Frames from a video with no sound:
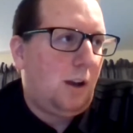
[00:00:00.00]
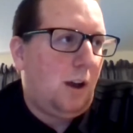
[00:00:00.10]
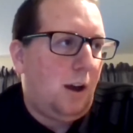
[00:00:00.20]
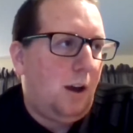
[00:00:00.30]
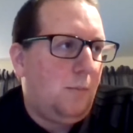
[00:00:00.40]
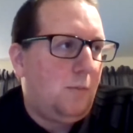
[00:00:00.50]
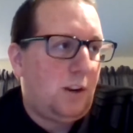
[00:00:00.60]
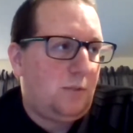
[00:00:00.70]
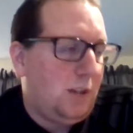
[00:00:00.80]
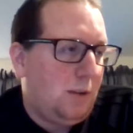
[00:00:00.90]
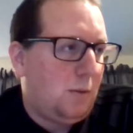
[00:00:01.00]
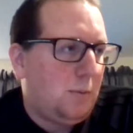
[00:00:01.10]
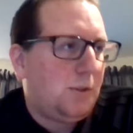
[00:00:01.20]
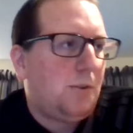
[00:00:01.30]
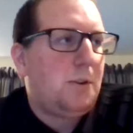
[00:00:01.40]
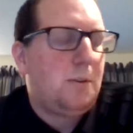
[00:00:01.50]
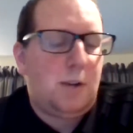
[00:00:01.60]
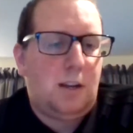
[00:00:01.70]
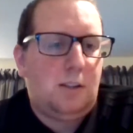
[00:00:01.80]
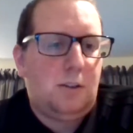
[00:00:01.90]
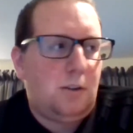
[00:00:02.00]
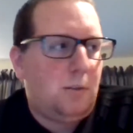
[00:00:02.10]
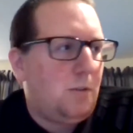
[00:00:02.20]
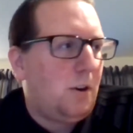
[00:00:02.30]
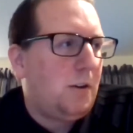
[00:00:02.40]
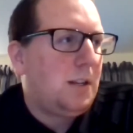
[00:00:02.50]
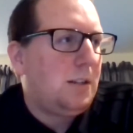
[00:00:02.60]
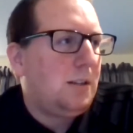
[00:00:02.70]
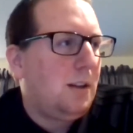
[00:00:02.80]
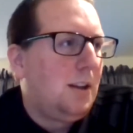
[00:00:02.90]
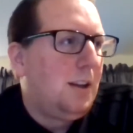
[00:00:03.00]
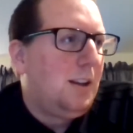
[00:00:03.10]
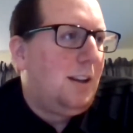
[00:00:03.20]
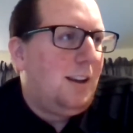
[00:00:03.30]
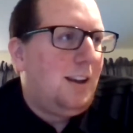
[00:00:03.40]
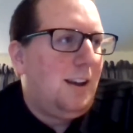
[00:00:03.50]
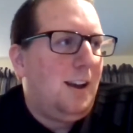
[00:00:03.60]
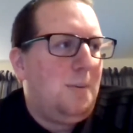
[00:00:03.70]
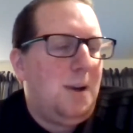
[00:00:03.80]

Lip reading: Thankfully, he won't be scoring them against Nottingham Forest. Um,